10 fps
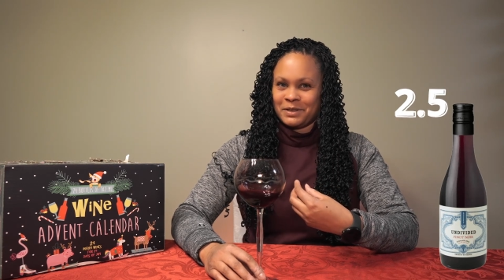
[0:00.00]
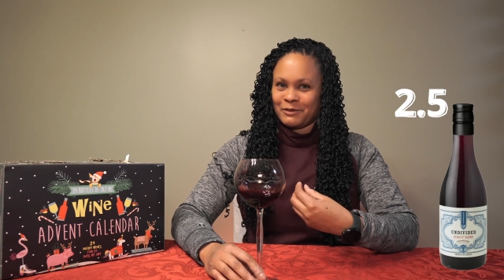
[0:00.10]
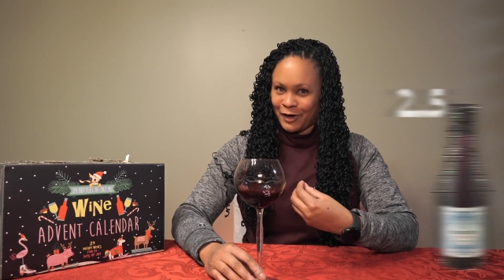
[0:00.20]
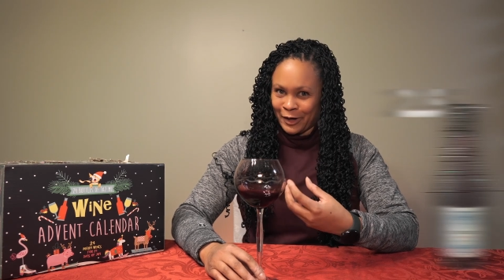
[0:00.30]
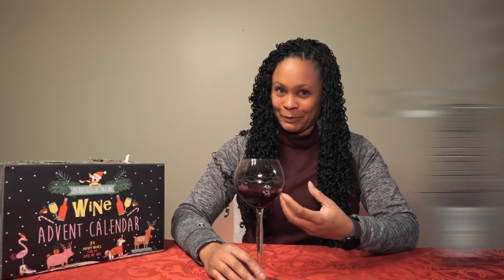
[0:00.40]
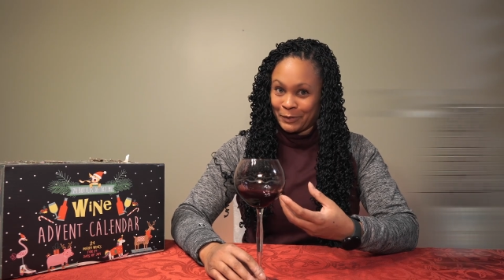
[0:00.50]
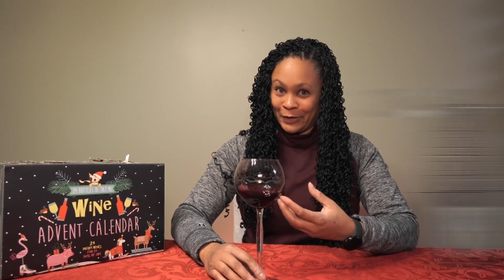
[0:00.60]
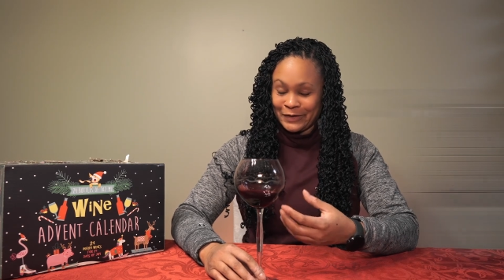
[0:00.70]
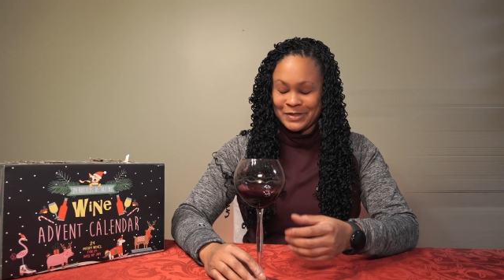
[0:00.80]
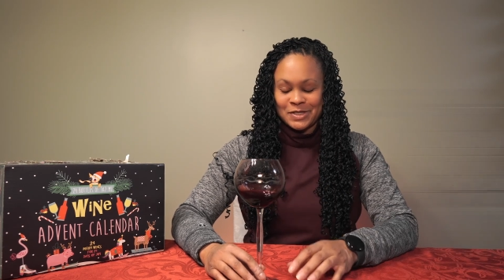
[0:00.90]
bit of
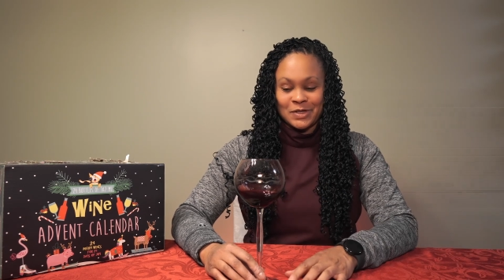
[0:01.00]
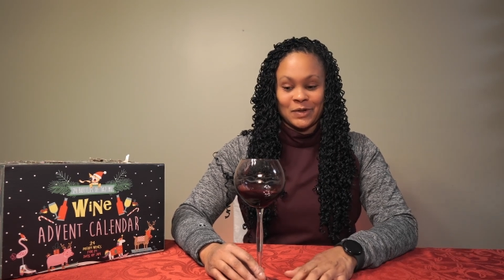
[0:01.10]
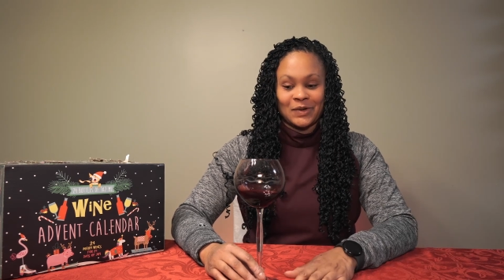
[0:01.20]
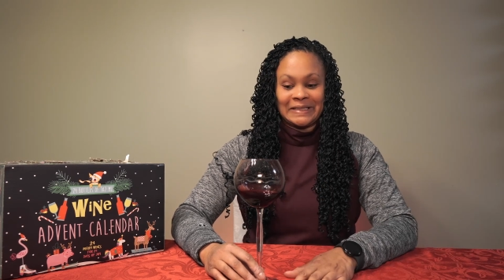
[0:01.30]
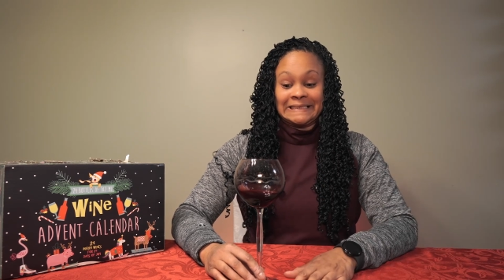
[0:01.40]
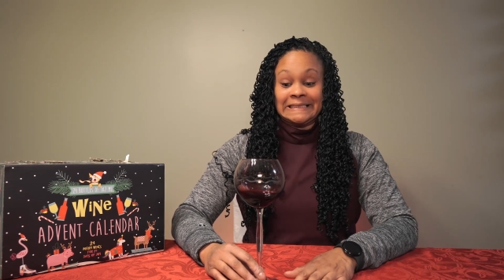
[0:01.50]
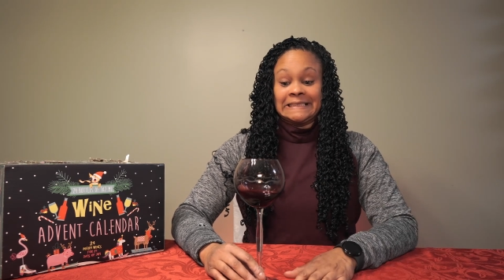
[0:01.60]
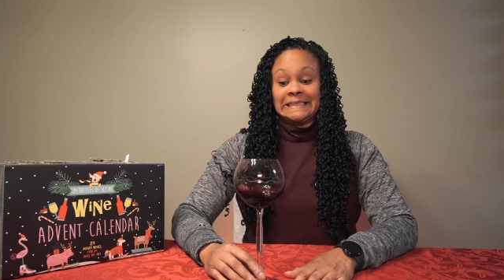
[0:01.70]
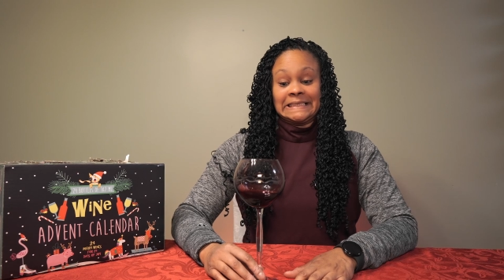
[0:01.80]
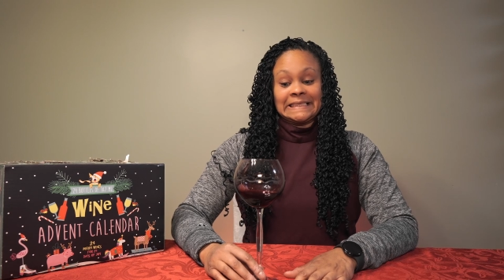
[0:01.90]
heartburn. So,
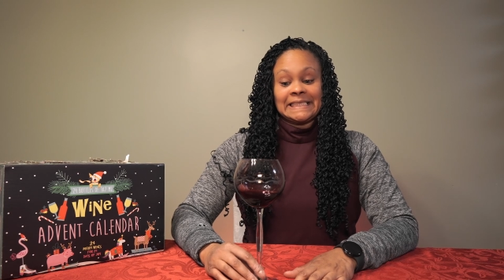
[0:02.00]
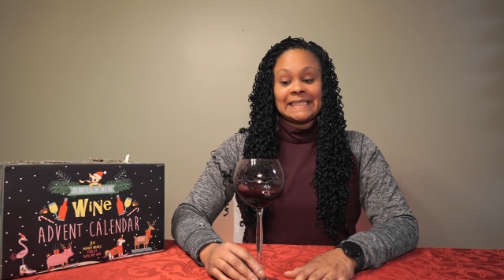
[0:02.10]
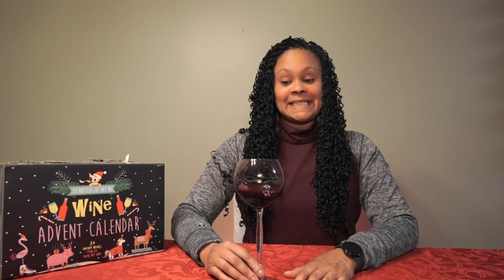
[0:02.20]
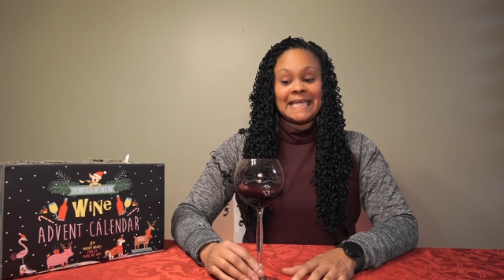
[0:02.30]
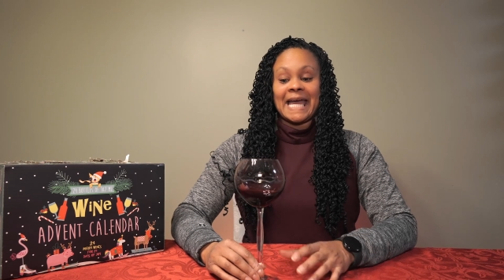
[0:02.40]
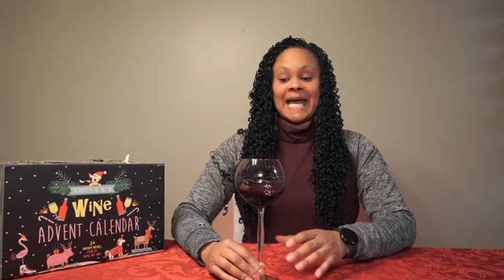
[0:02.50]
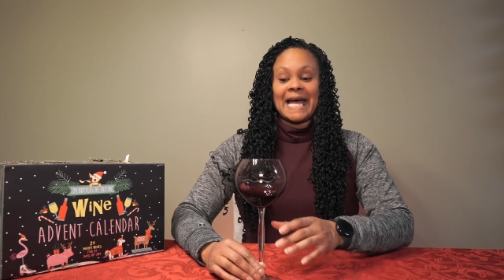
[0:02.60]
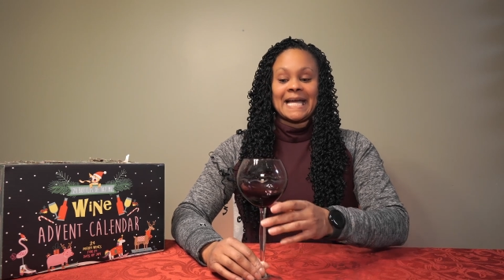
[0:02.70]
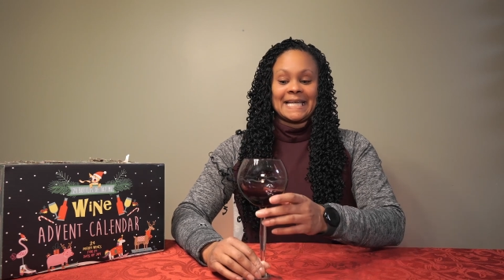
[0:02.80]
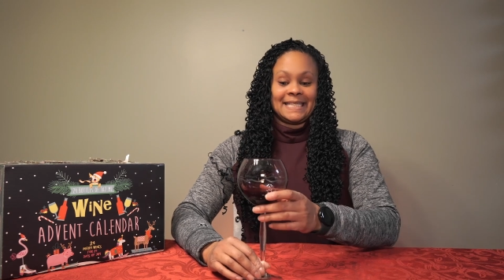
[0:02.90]

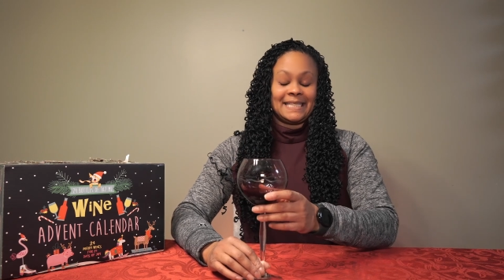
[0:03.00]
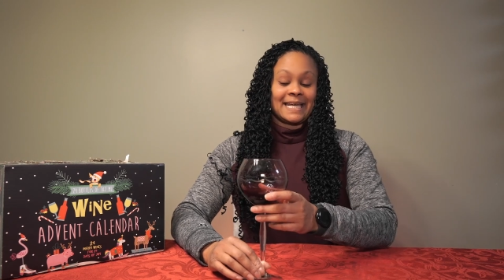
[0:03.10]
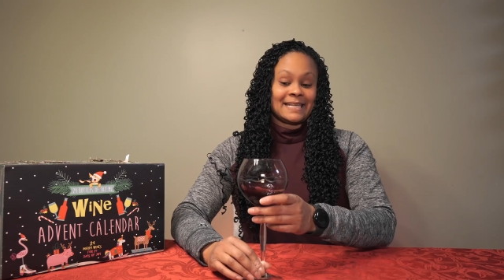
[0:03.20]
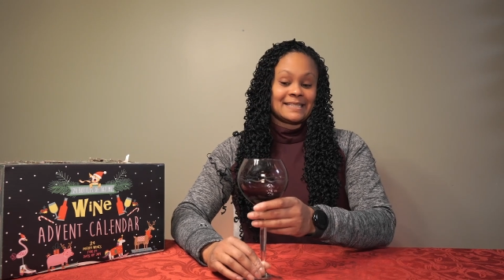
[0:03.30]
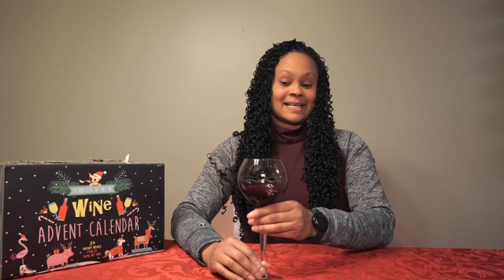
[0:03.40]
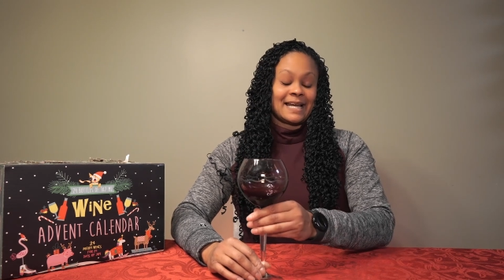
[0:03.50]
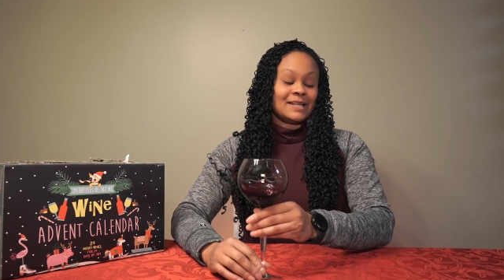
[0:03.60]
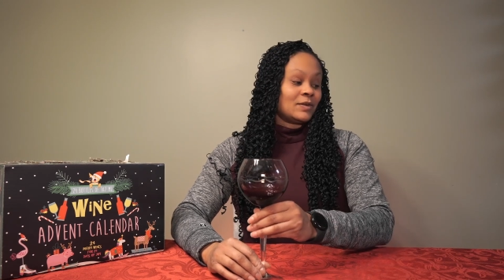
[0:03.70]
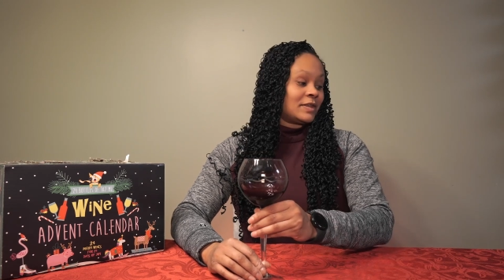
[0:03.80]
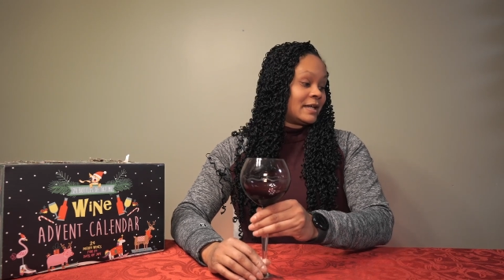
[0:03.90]
yeah, yikes. I
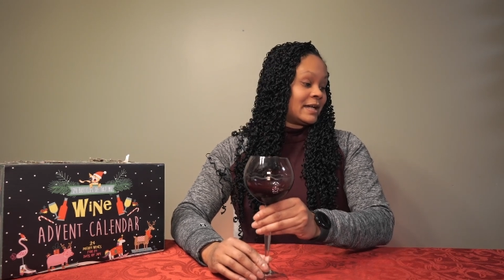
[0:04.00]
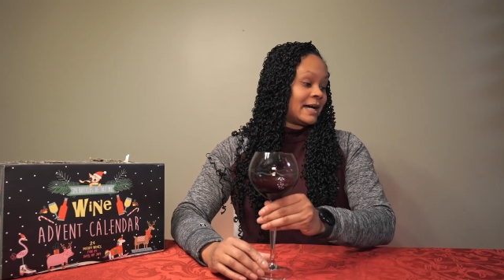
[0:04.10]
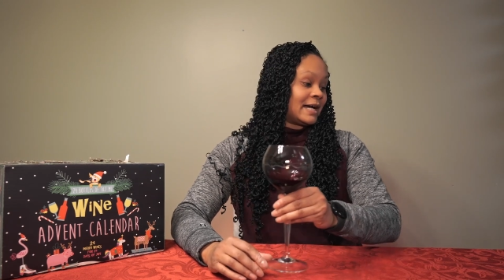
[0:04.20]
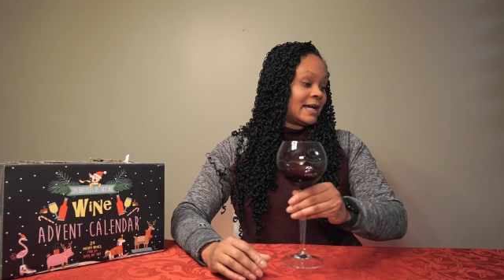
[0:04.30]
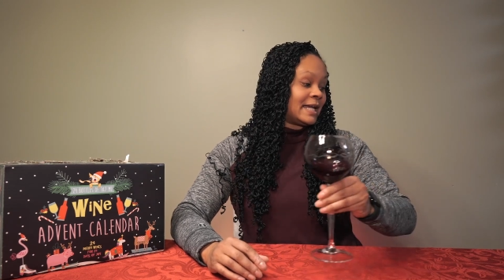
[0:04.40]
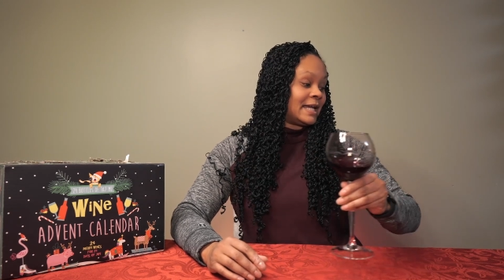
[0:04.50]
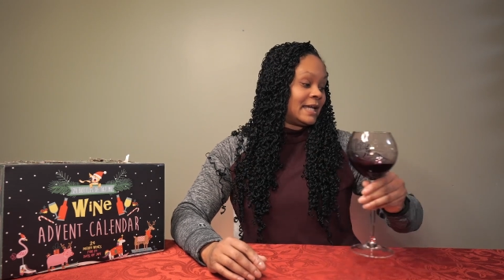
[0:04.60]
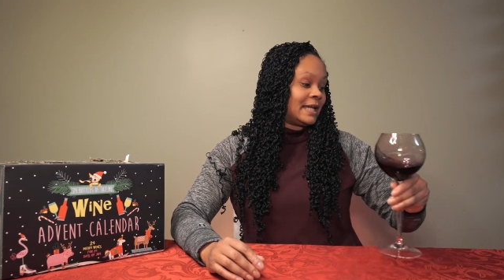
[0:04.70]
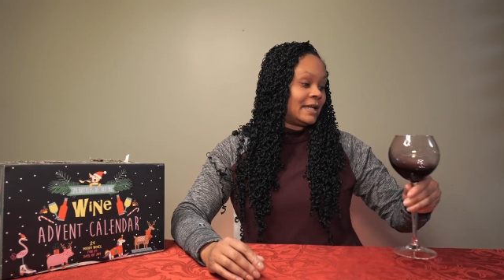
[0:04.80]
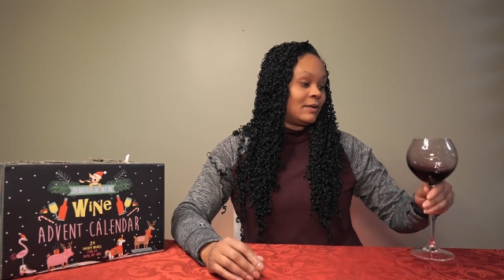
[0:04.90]
don't think
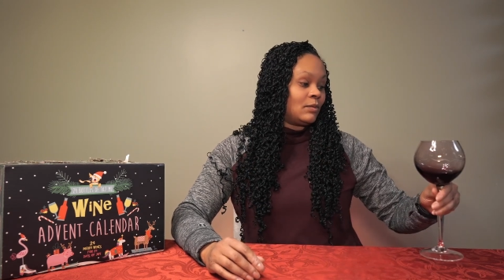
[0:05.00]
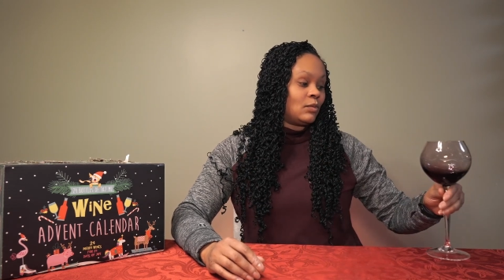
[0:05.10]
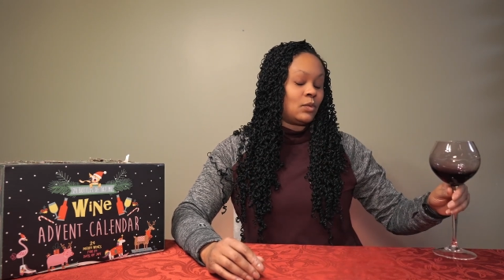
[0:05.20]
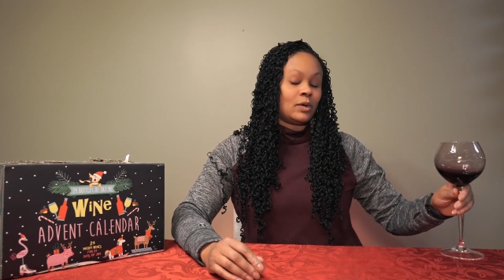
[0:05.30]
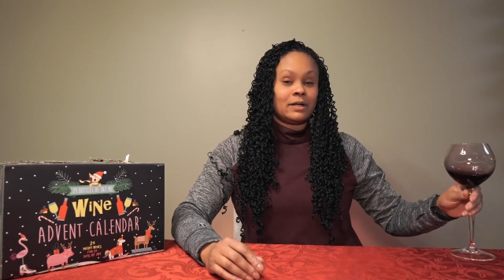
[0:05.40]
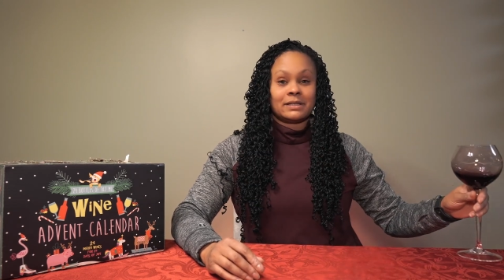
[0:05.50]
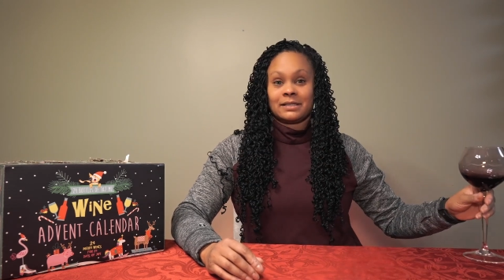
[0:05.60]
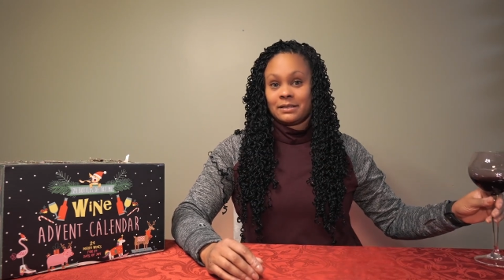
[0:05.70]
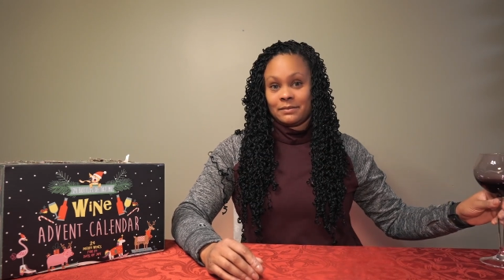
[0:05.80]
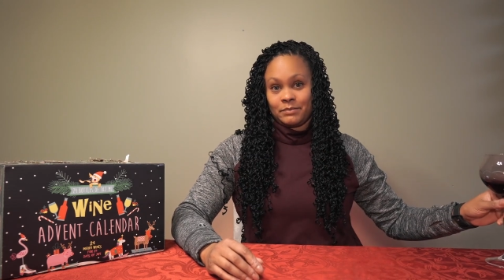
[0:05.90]
I
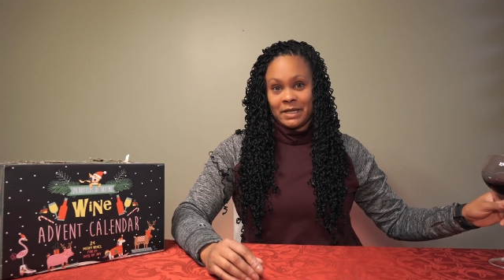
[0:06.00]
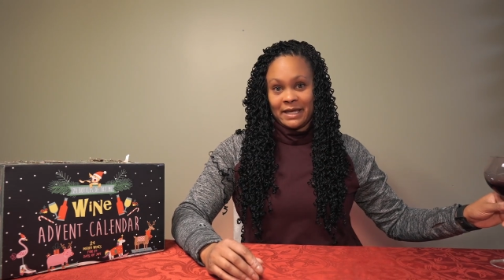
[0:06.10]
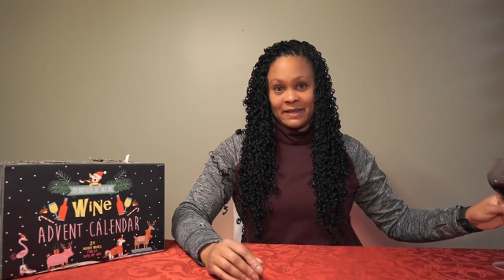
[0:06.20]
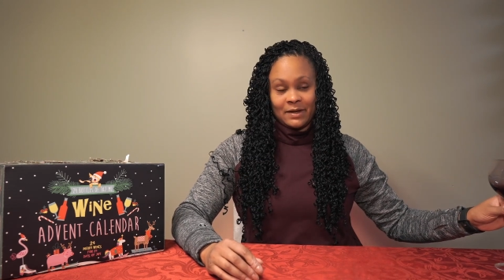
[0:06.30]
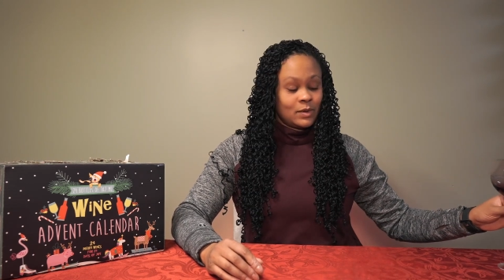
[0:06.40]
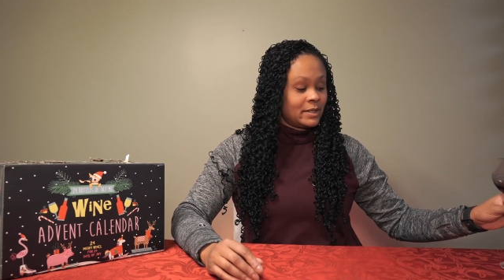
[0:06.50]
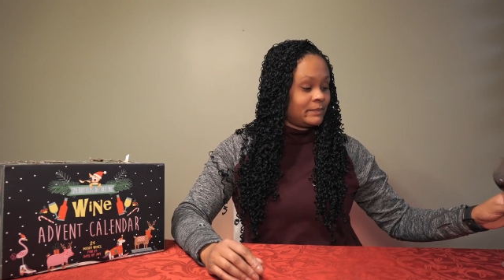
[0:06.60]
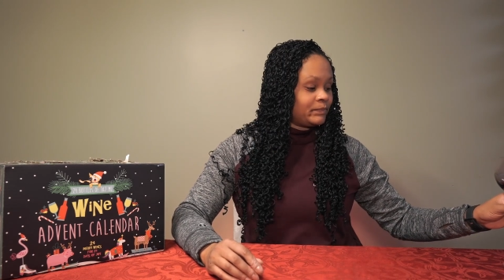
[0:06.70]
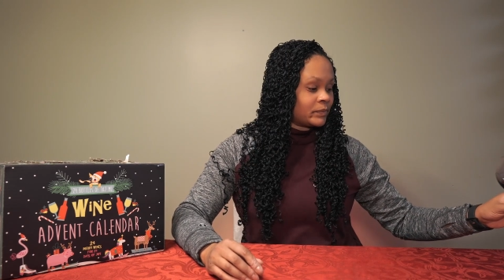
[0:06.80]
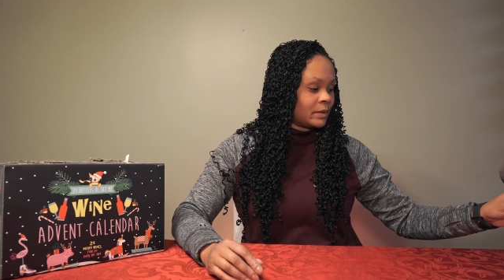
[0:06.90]
would buy that one.